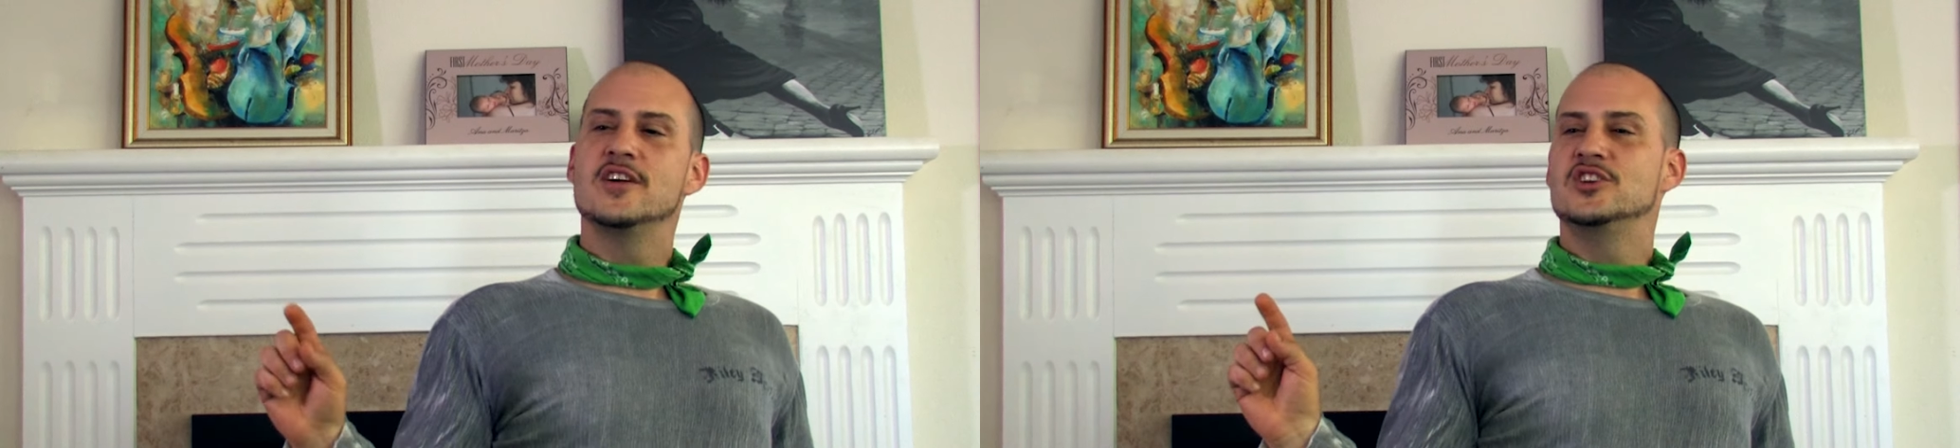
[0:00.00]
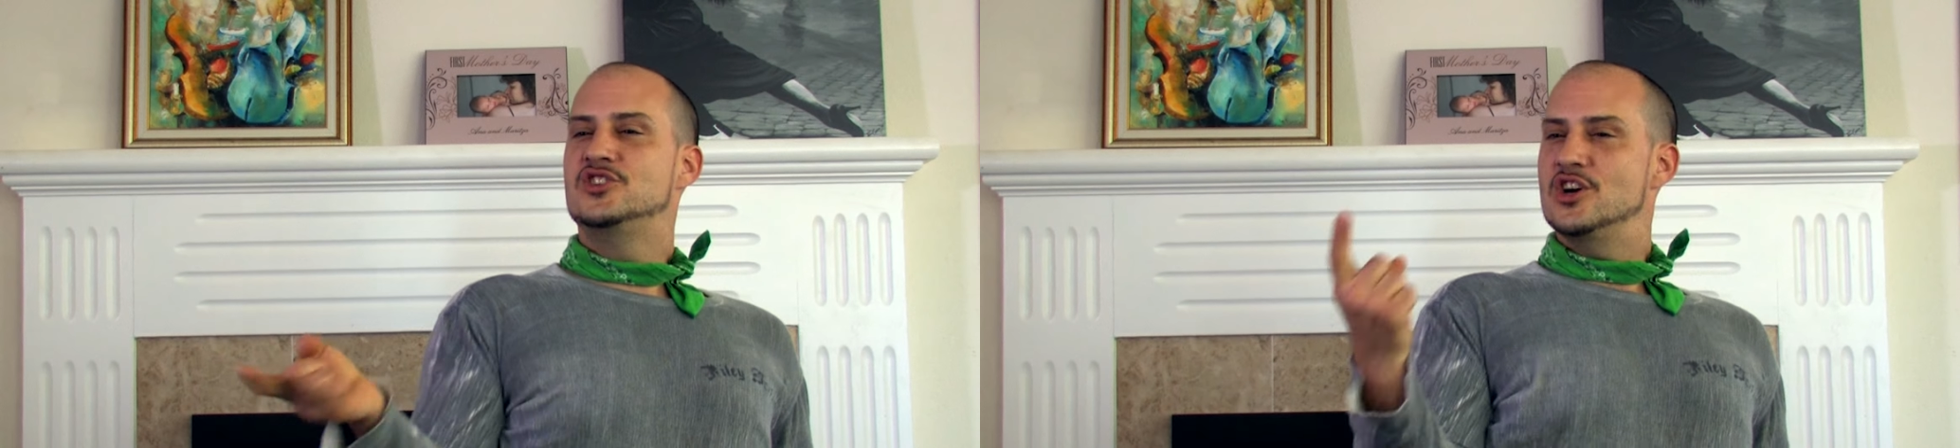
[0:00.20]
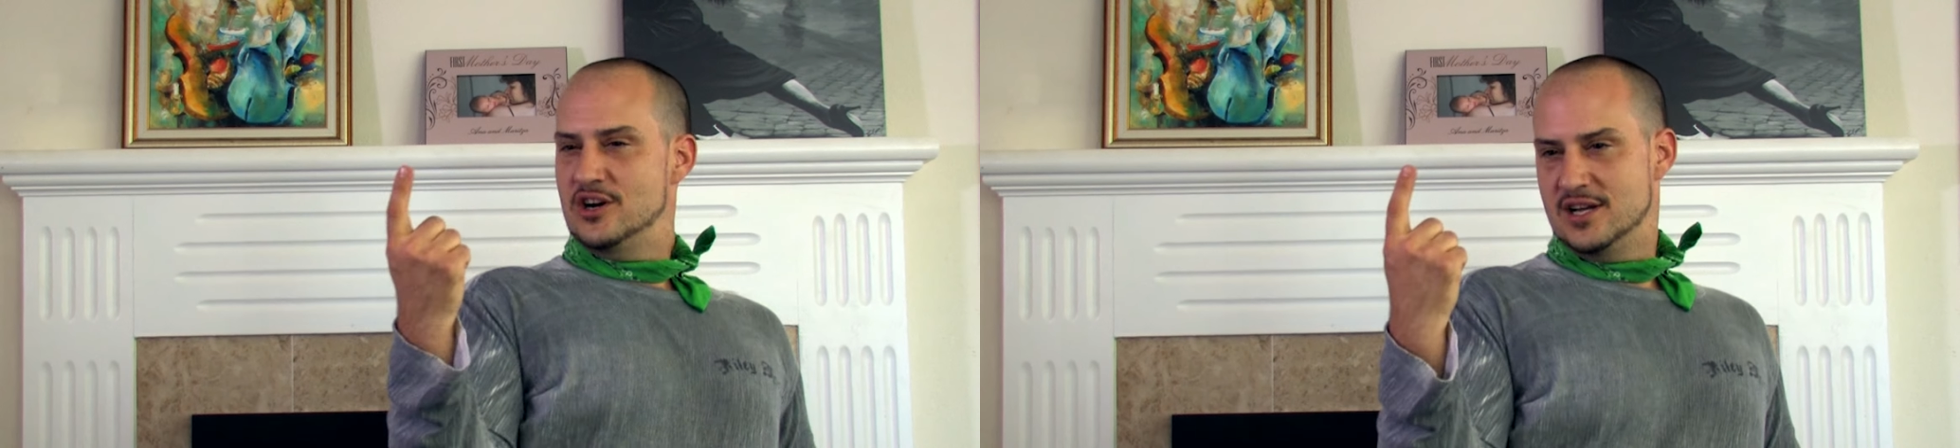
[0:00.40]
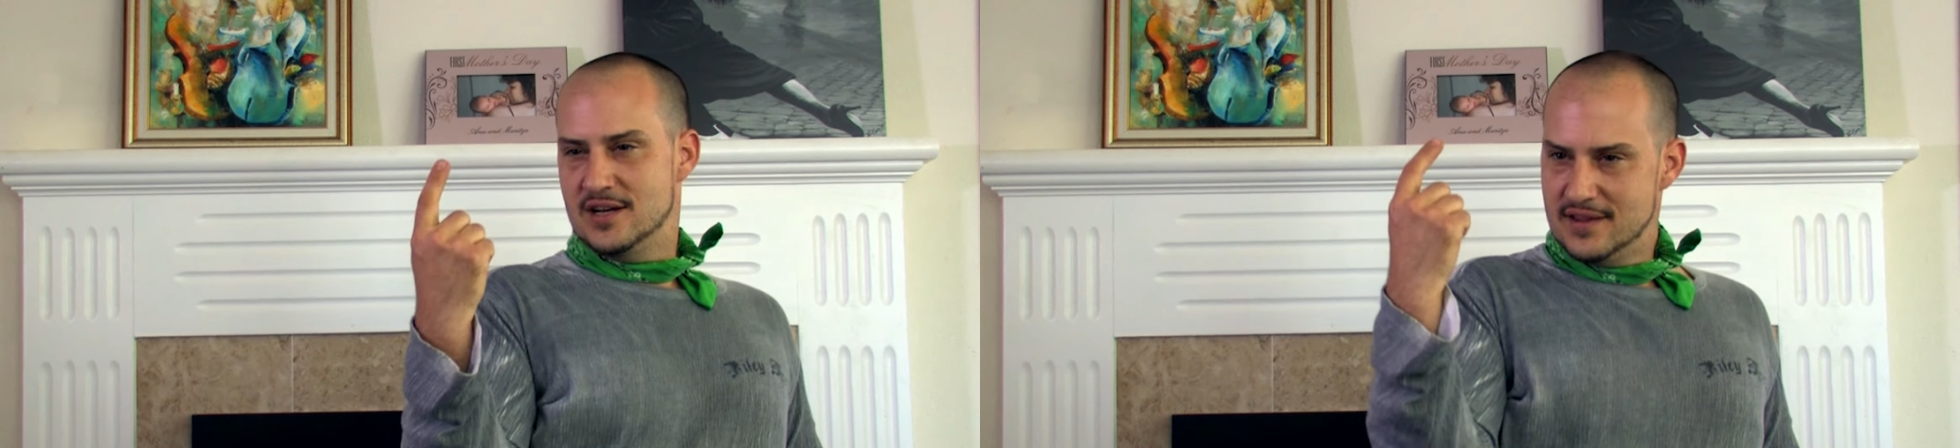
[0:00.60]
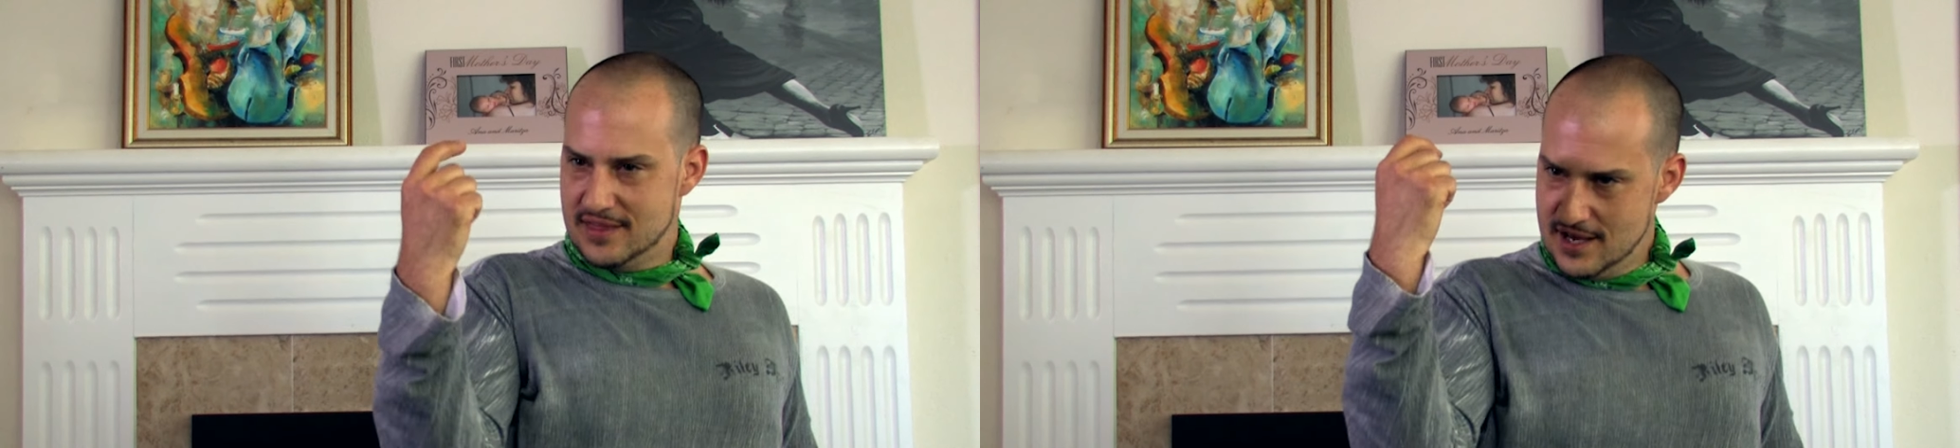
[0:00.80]
The journey
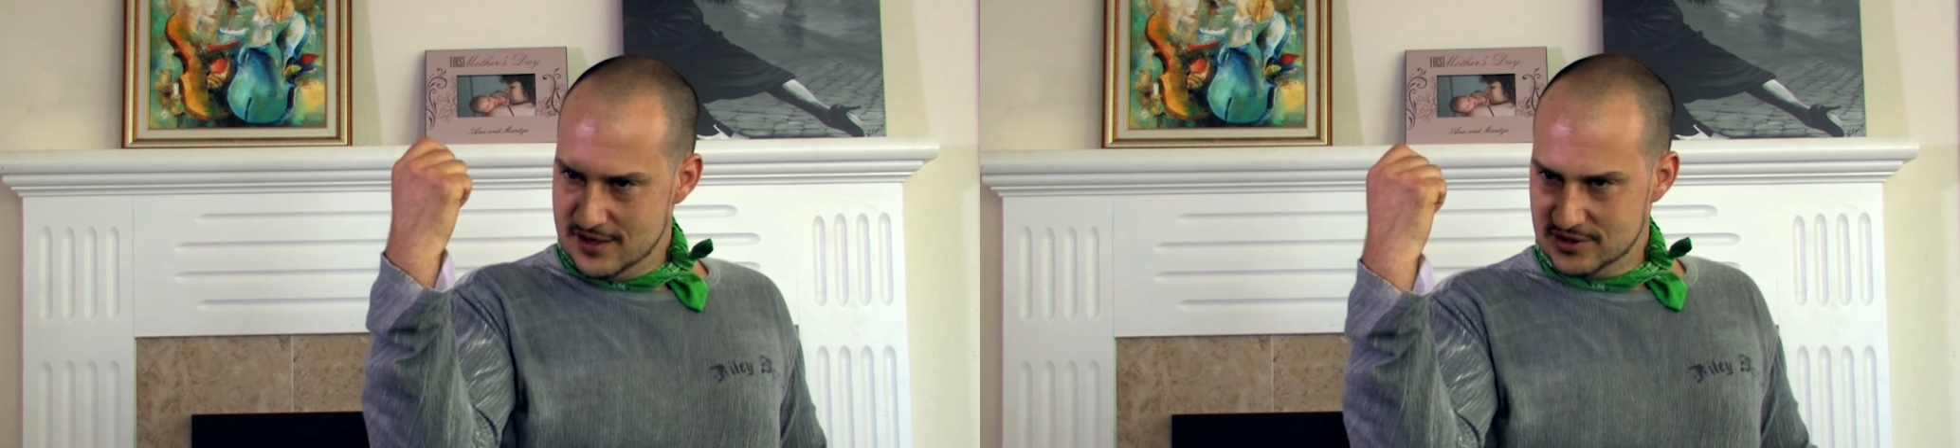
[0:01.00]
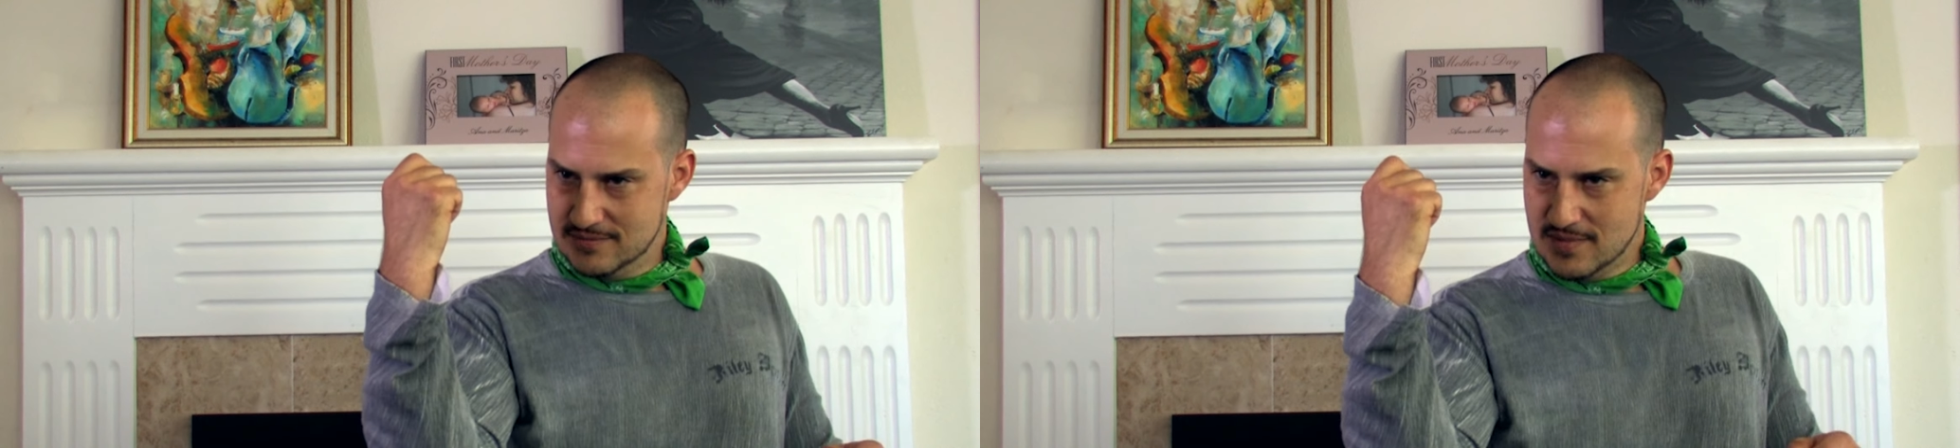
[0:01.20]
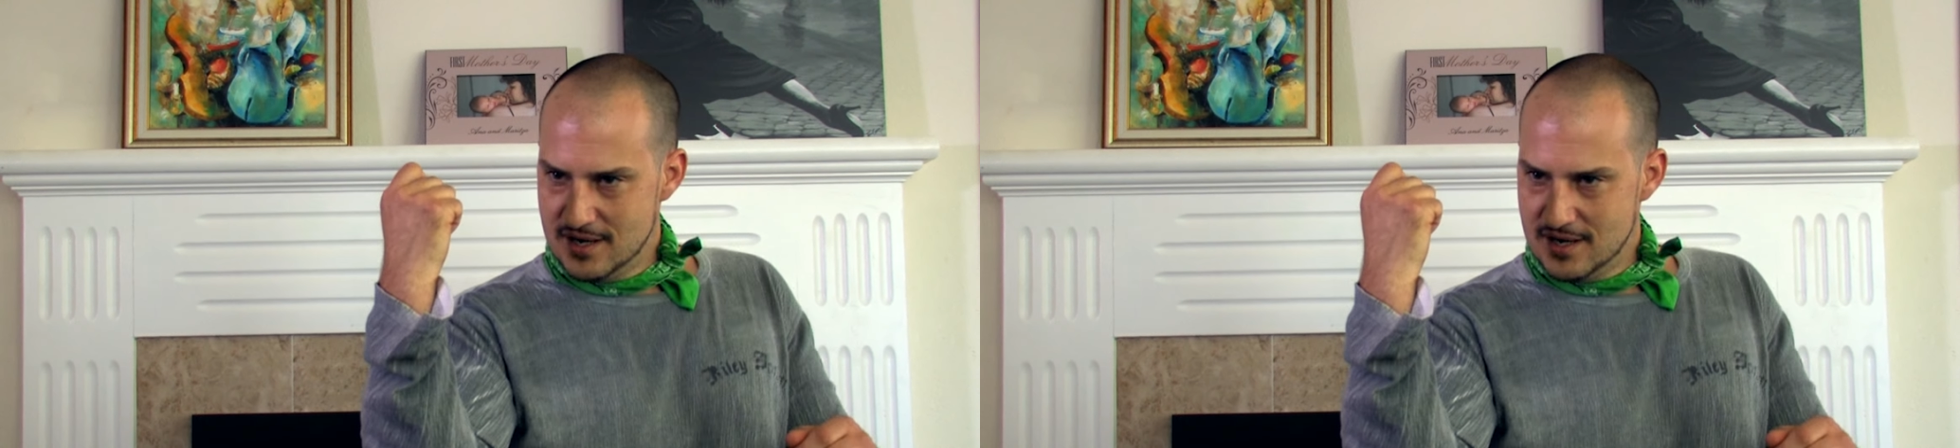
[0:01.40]
of 1,000